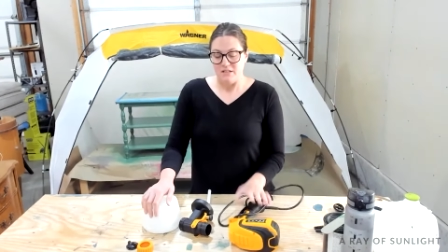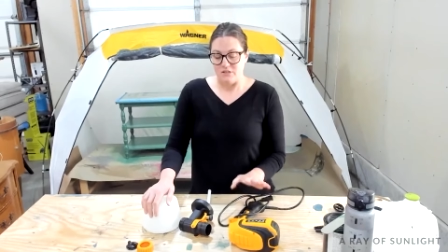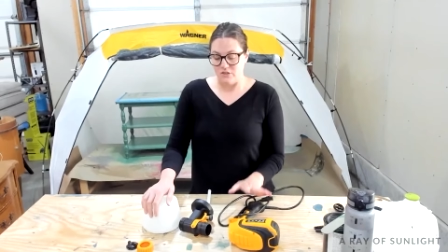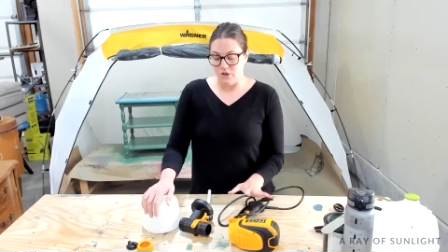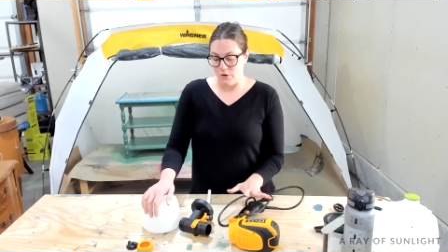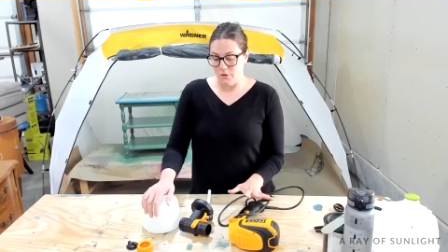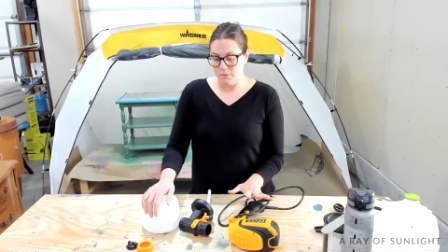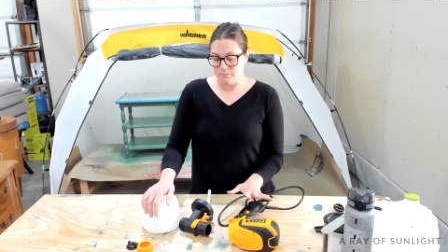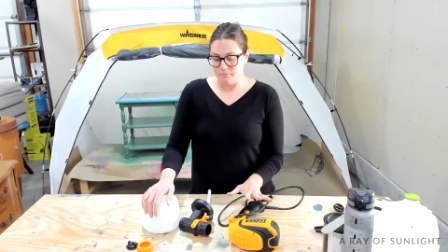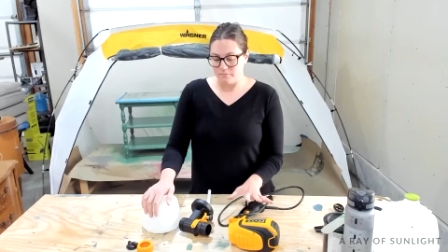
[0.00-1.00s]

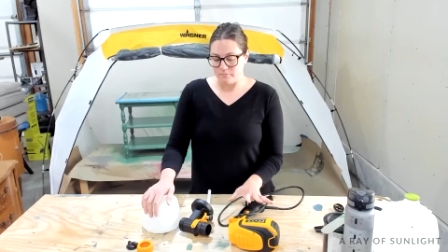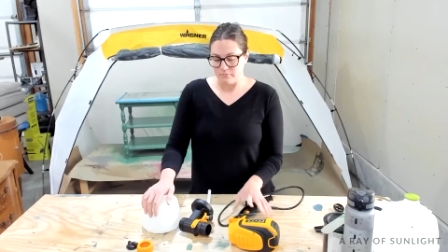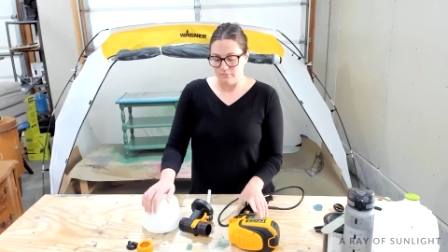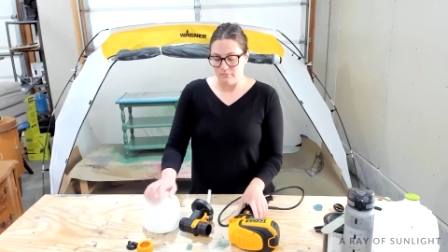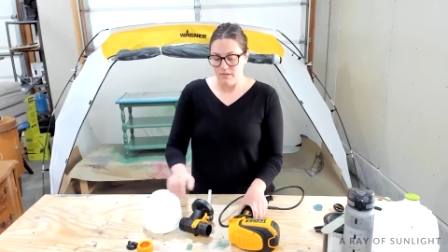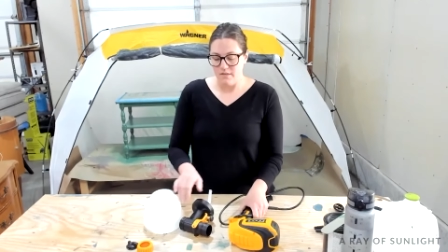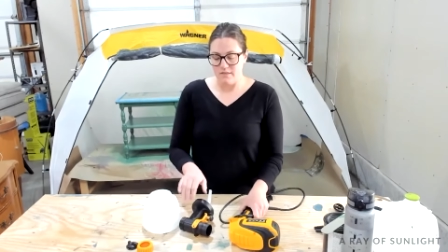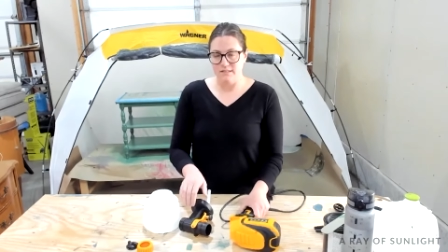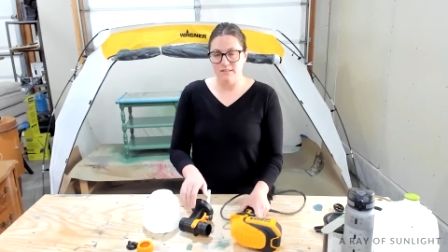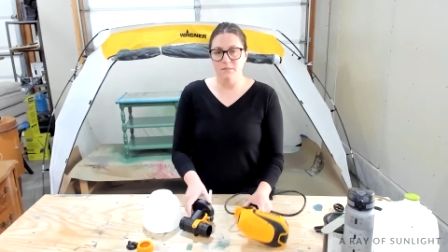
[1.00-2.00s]
So
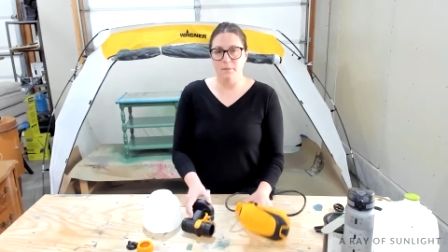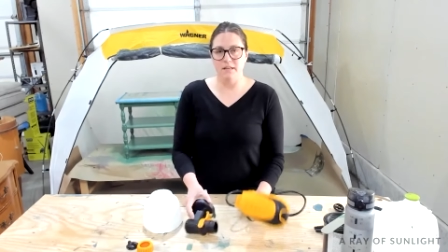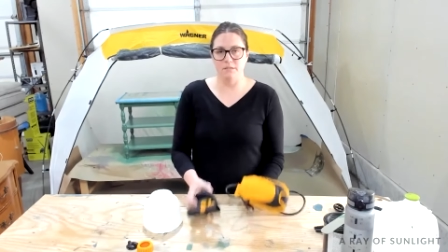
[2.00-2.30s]
this is the paint